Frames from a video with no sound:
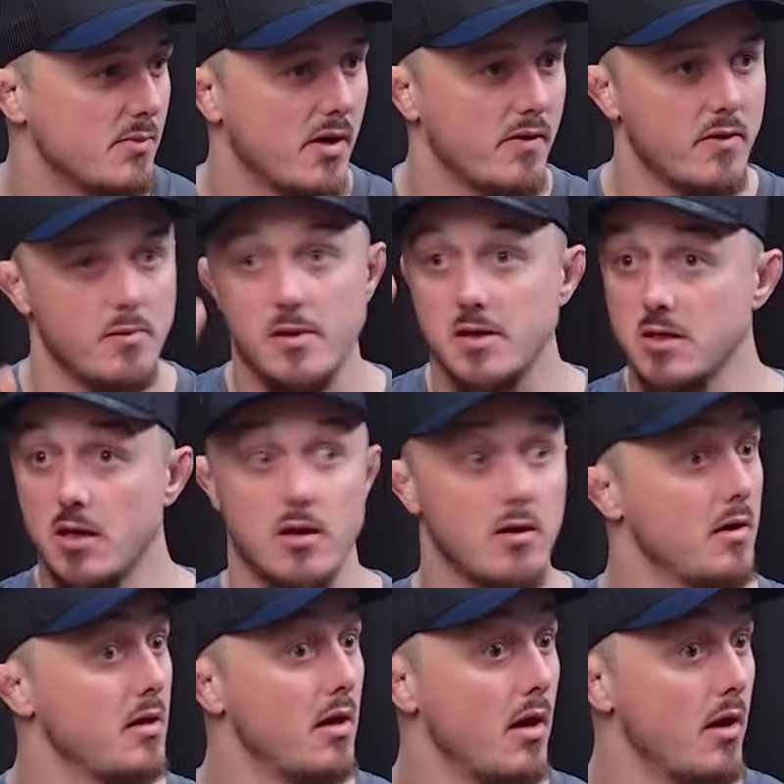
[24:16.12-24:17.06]
above him. There's a
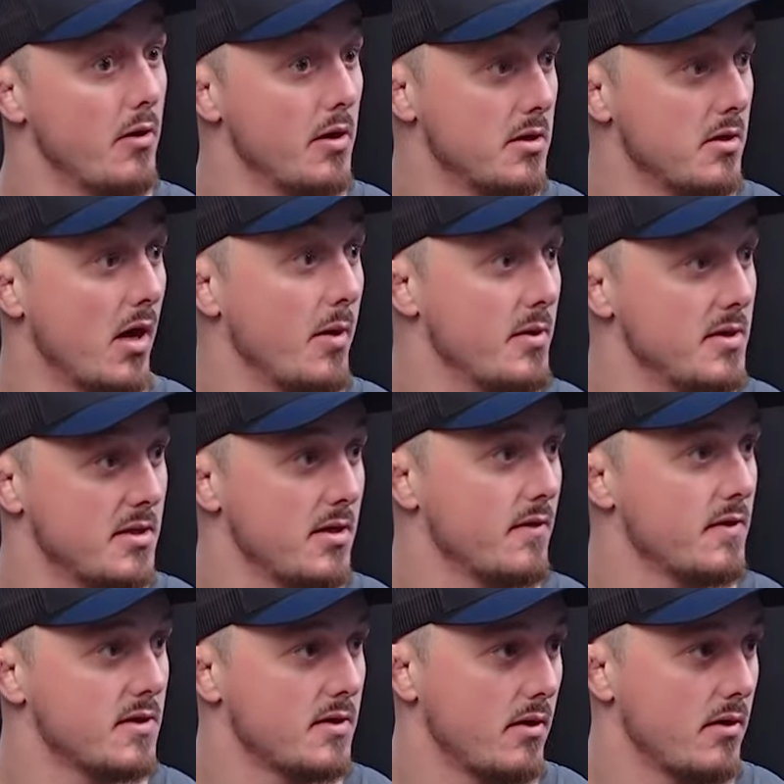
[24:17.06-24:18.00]
load of diamonds the
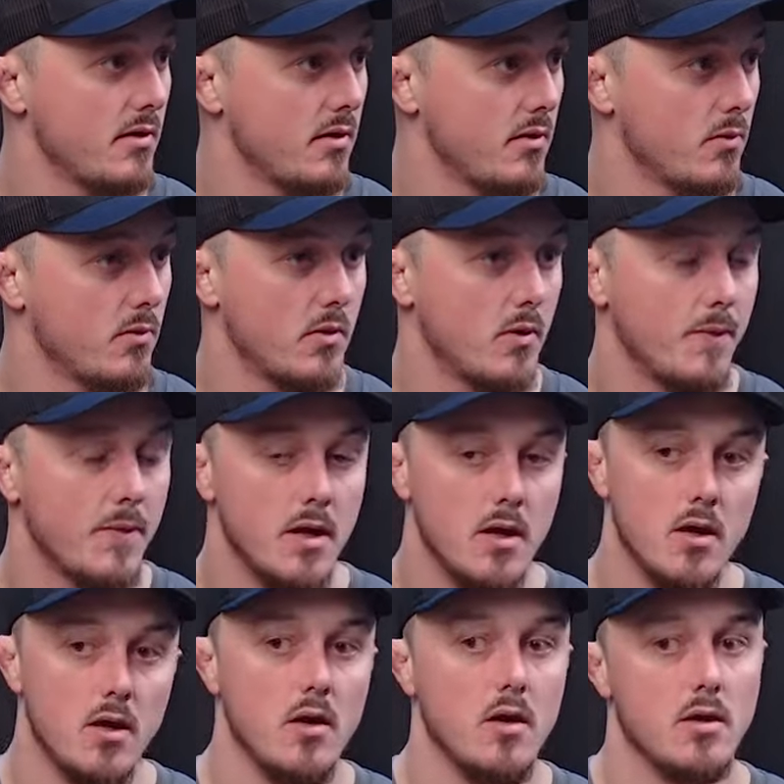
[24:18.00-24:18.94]
other side of the world.
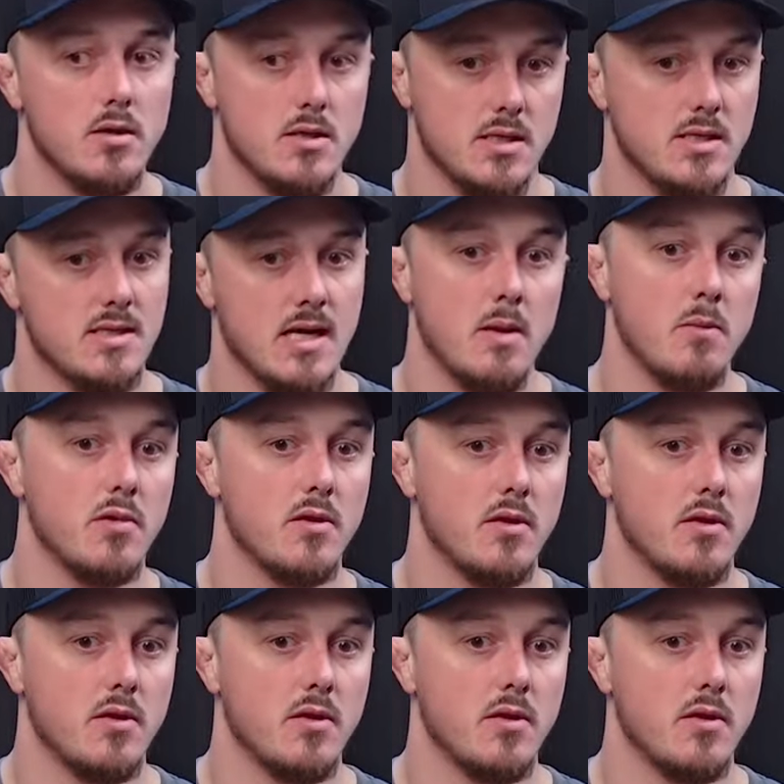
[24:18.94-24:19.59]
It's the same